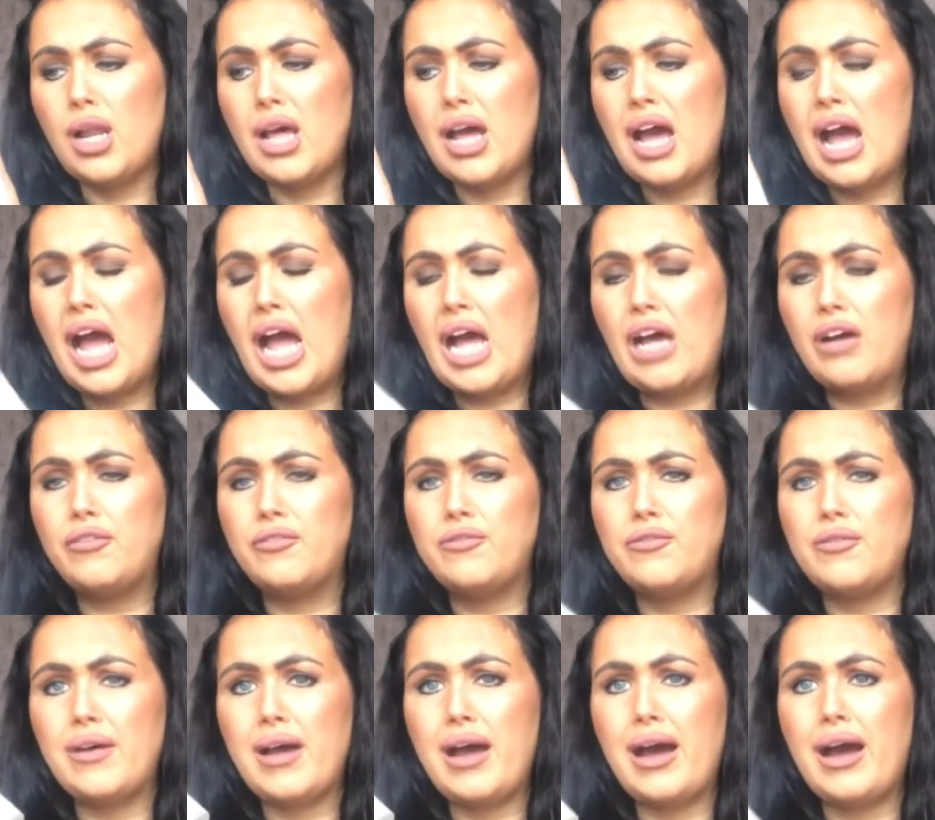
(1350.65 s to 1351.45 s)
I have
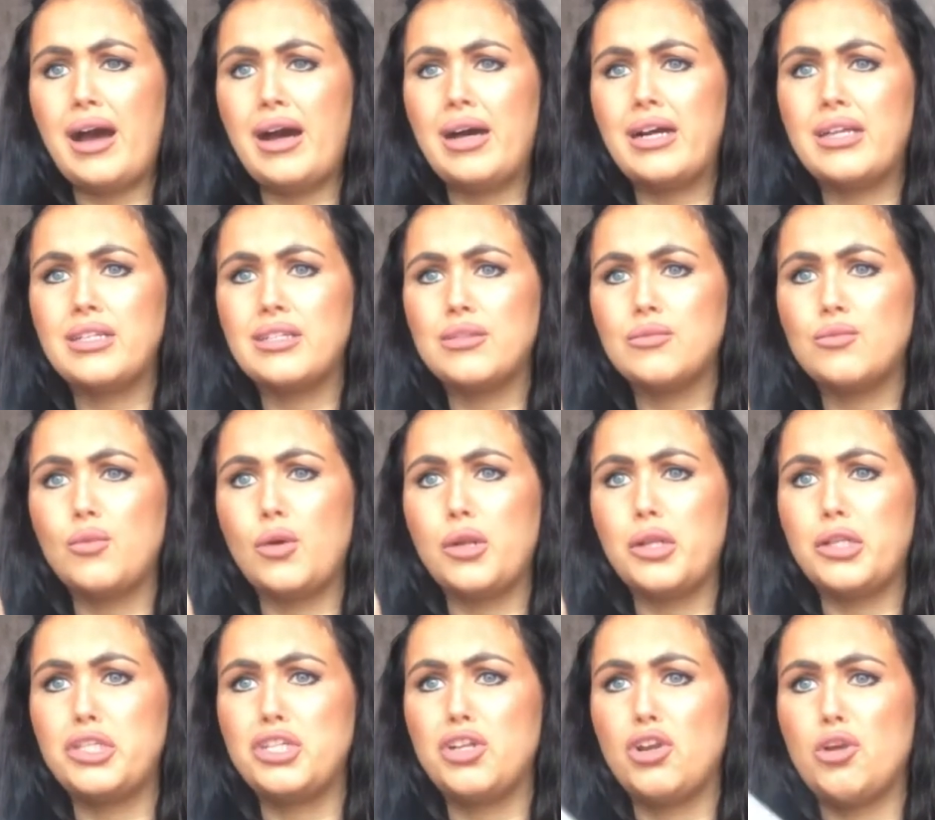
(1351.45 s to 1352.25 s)
had
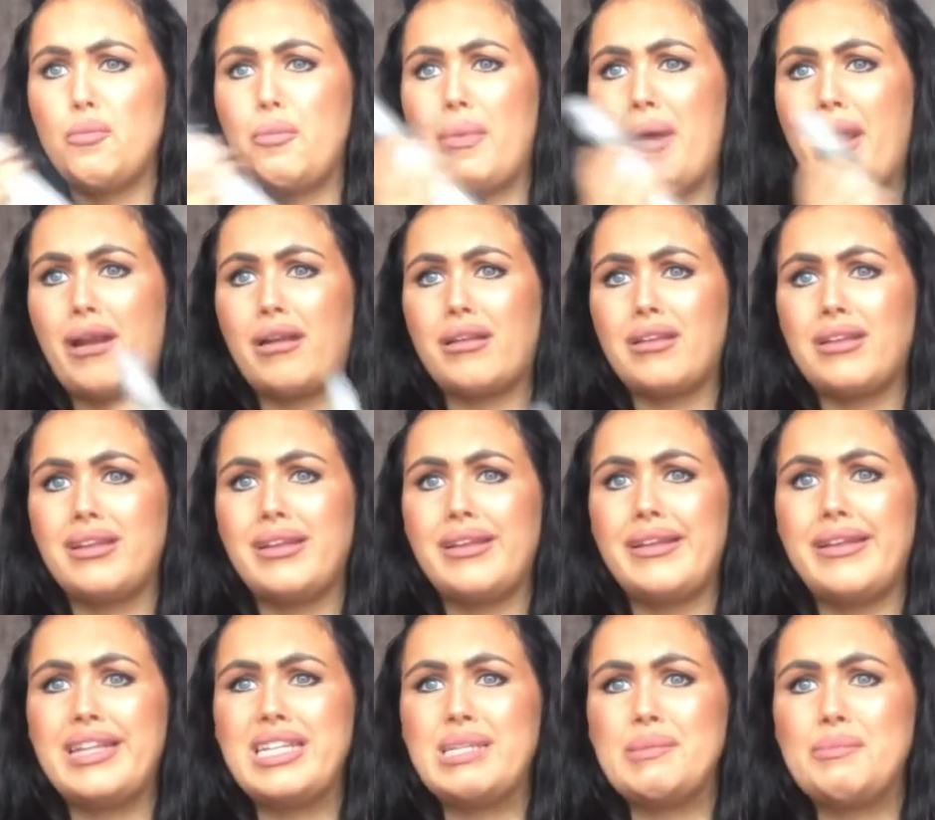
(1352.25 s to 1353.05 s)
ones that are better
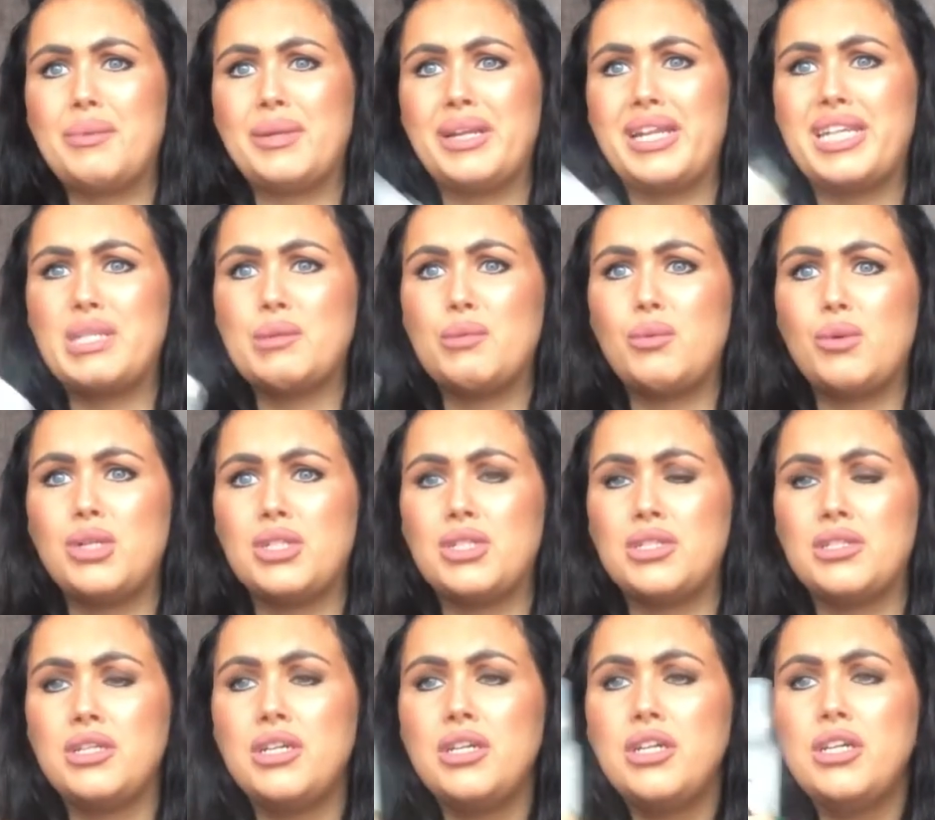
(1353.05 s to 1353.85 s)
than this, but this
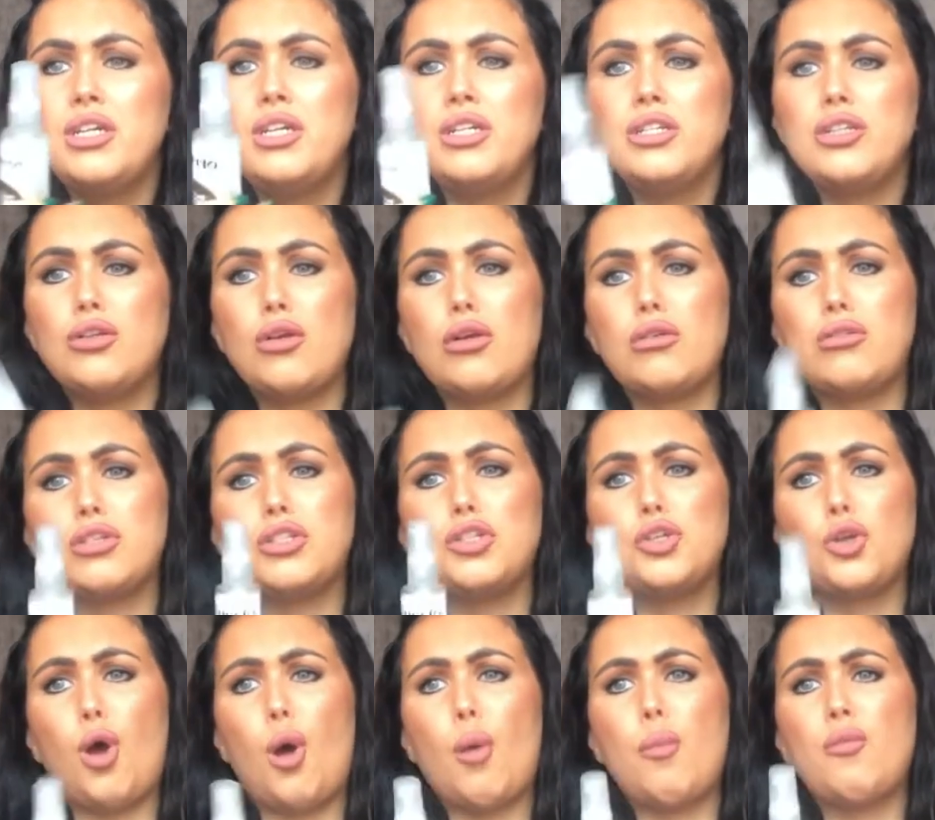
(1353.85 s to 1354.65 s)
one does a
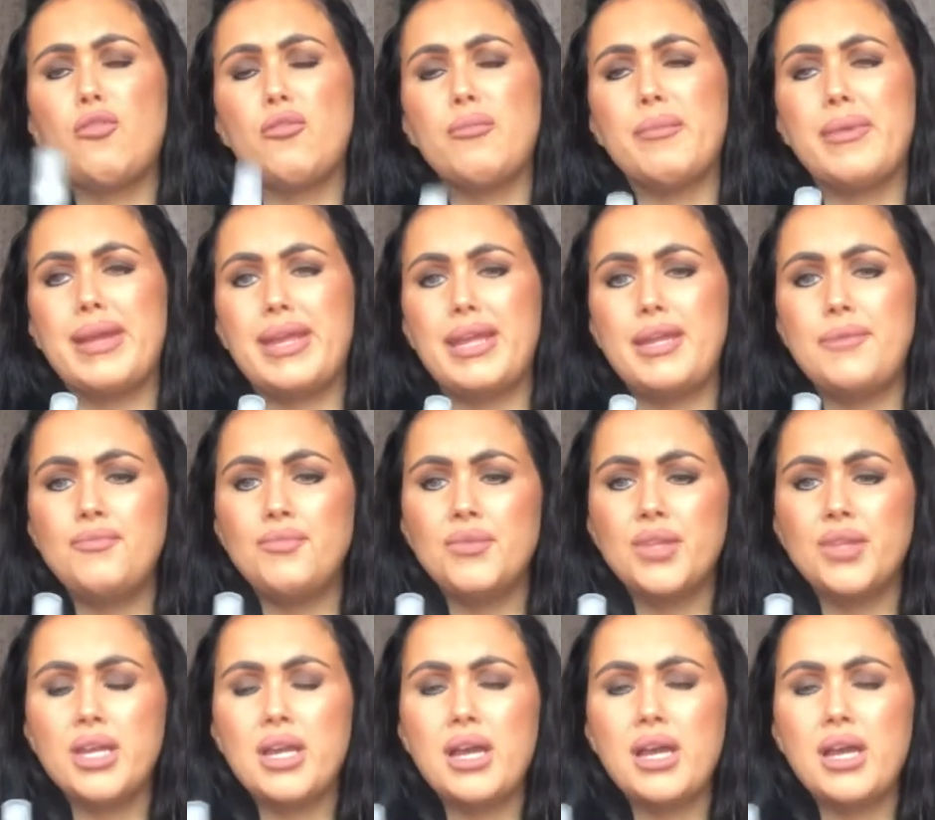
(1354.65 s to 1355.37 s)
job for me.